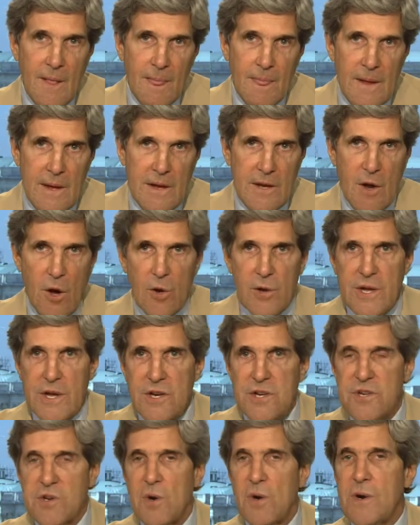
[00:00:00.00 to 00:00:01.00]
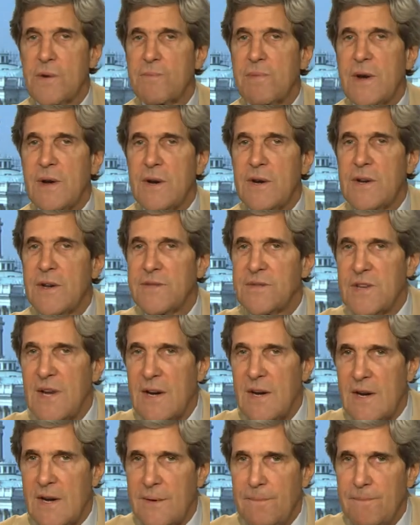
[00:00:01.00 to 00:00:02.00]
In only a short period of
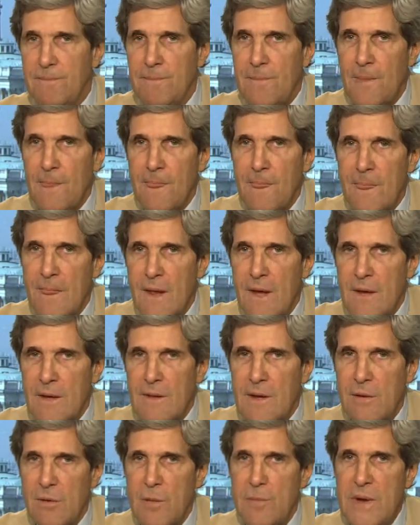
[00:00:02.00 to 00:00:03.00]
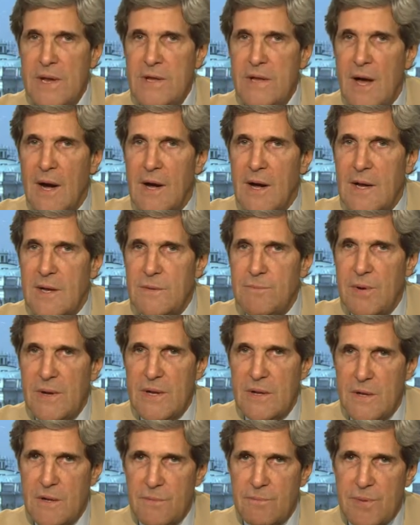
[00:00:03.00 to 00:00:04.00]
time, there will be 9
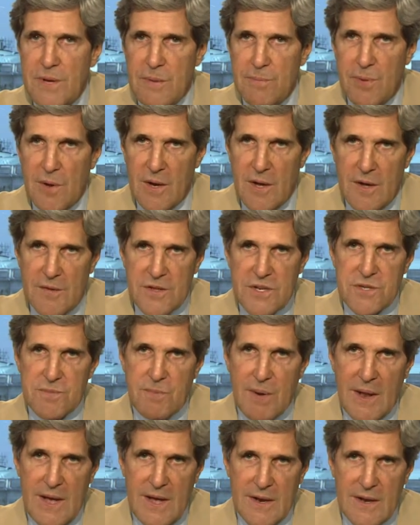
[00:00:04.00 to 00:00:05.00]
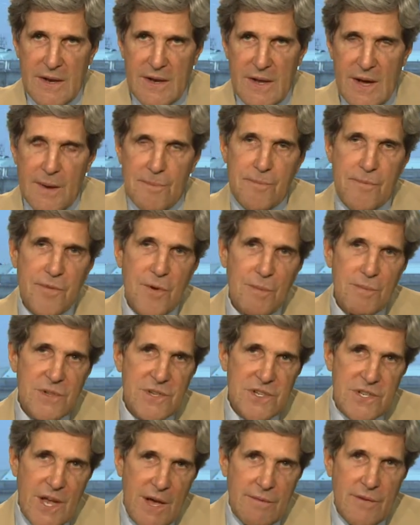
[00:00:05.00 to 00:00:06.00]
billion people on this planet, up from the
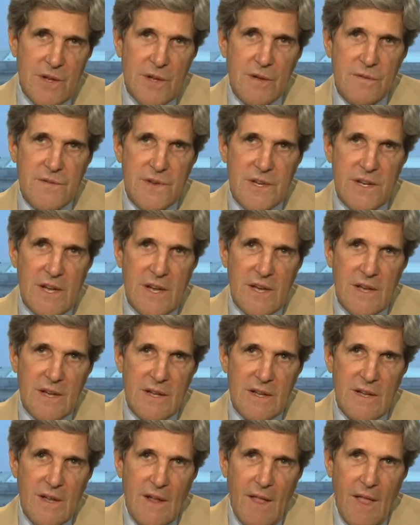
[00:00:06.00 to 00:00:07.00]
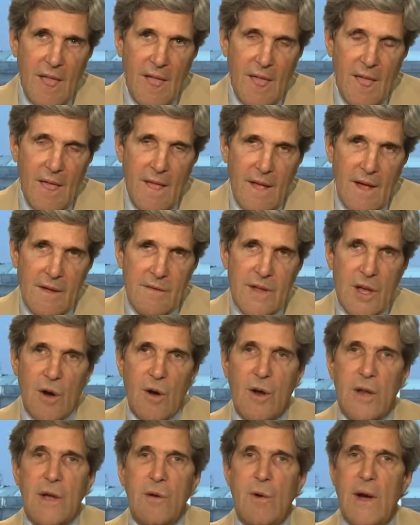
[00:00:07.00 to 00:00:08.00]
7 of today. And the
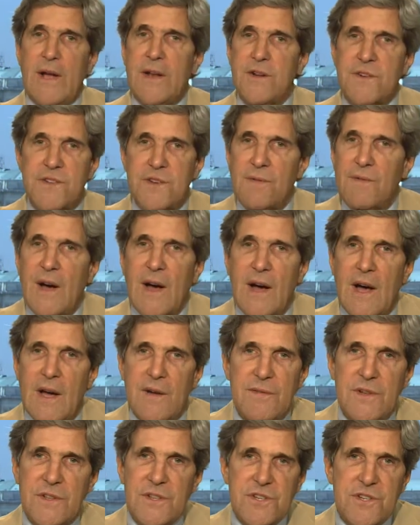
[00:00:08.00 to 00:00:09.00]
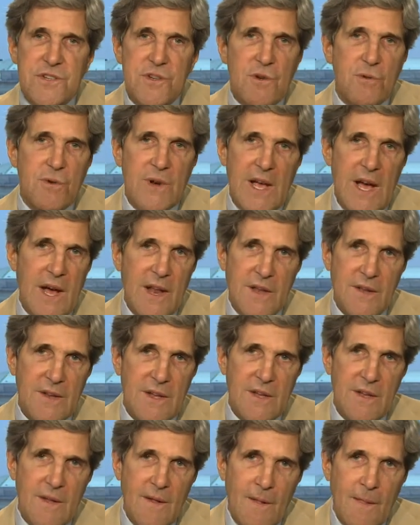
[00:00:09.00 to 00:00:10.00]
only way to survive in this new
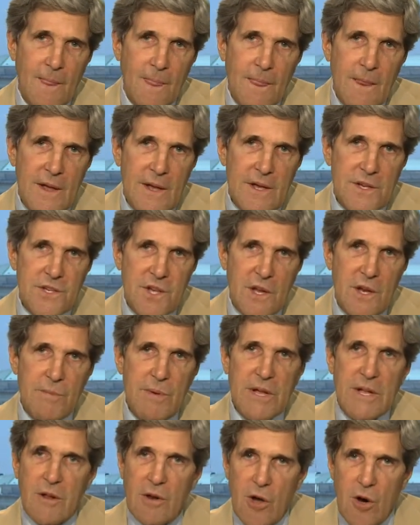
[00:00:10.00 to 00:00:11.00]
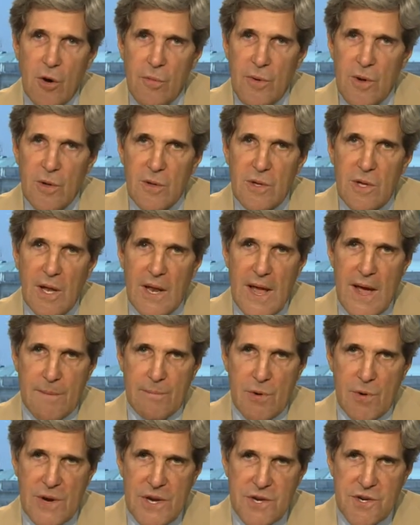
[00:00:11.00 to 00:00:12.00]
reality is going to be global
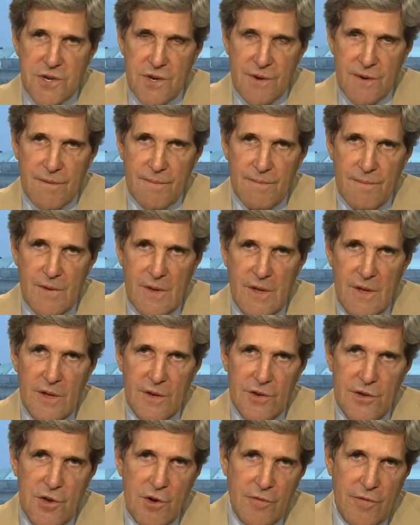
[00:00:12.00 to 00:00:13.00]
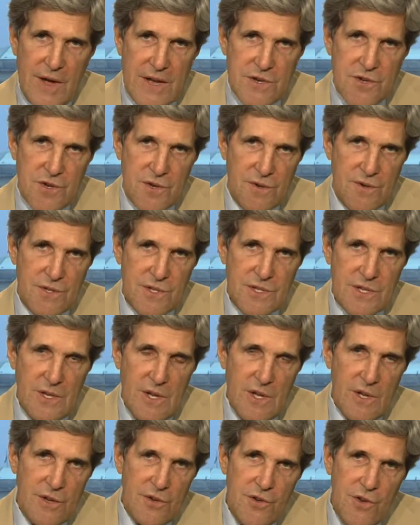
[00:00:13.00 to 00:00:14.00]
collaboration, new ventures,
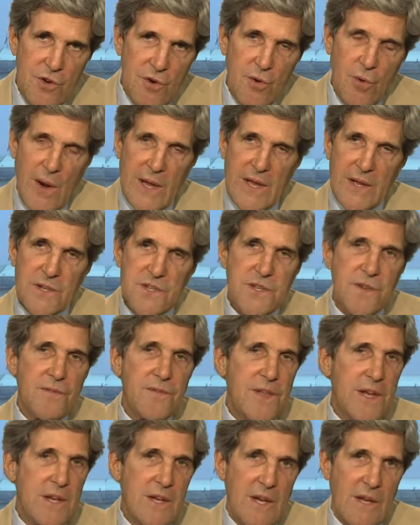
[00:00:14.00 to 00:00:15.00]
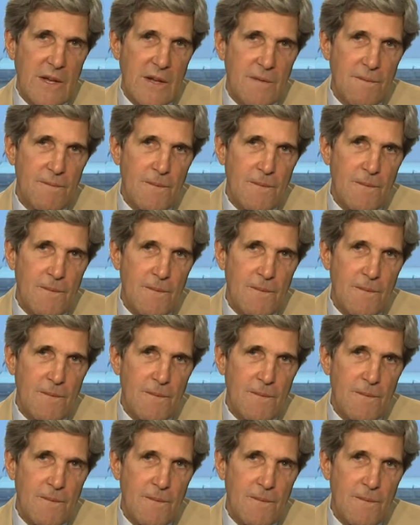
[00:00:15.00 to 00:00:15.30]
new ways of thinking.